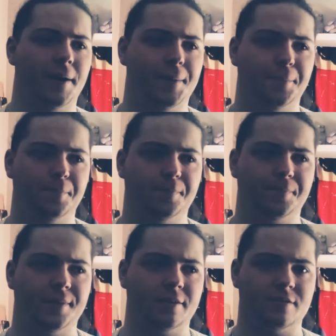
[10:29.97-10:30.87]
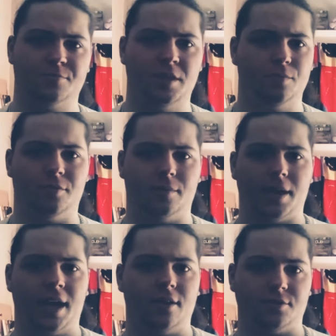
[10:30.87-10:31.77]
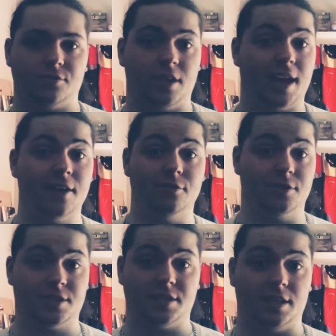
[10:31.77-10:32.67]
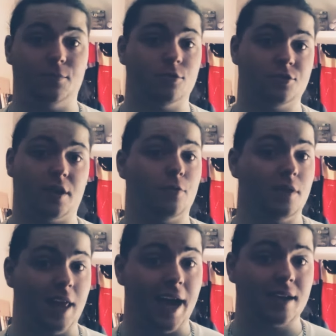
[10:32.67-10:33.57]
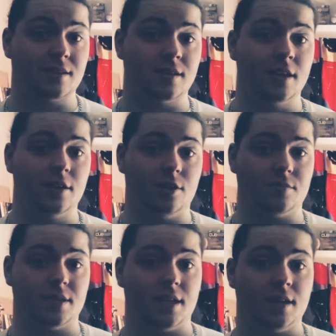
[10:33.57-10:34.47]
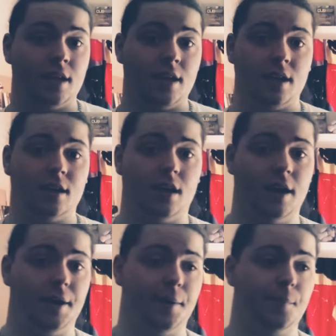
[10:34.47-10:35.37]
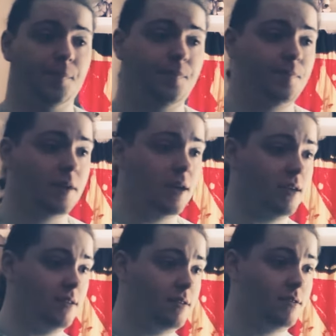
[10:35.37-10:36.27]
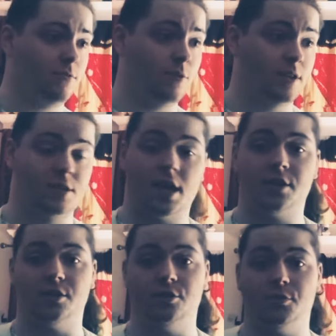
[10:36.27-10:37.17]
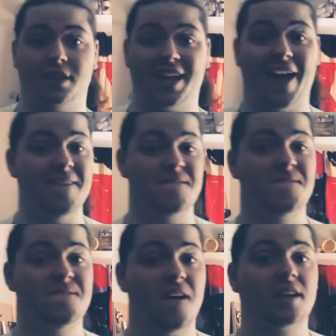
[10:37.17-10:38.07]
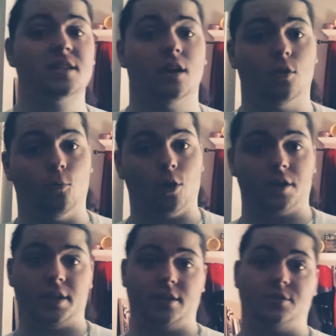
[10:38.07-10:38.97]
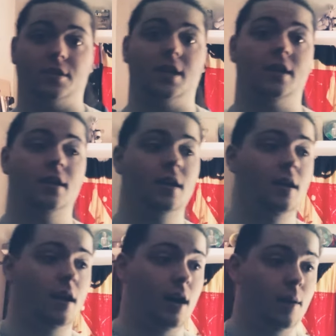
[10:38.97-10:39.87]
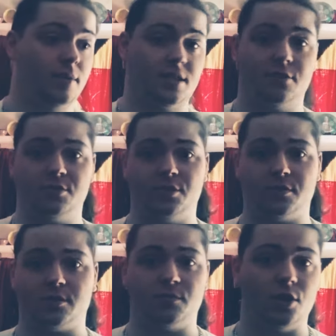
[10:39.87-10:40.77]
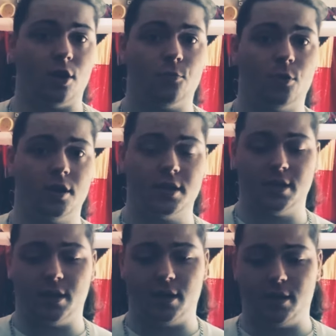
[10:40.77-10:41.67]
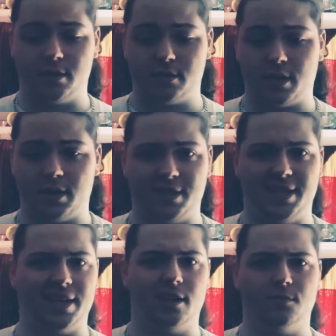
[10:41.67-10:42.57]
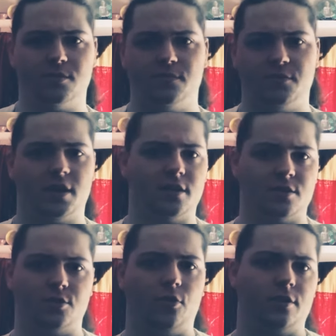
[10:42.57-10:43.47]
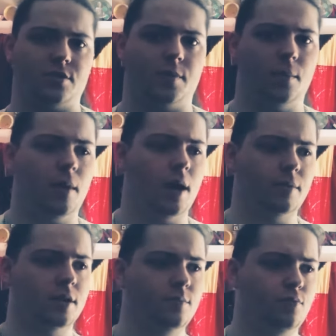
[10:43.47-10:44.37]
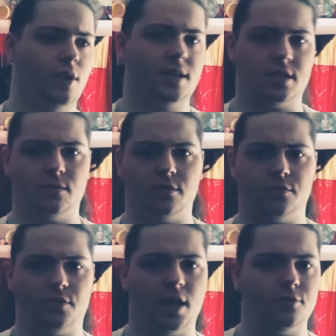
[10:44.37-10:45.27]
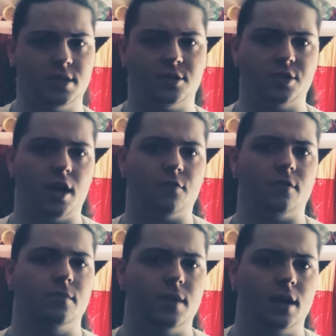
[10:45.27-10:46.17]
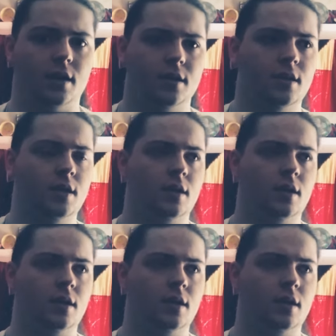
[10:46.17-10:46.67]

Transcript: um, you know, because people in my house are like either asleep or trying to relax. You know what I'm saying? Um, because we just got done doing like a fuck ton of work yesterday. Um, because I was doing some yard work, uh, kind of digging up some fucking soil so my mom could plant some of her flowers that she got for uh,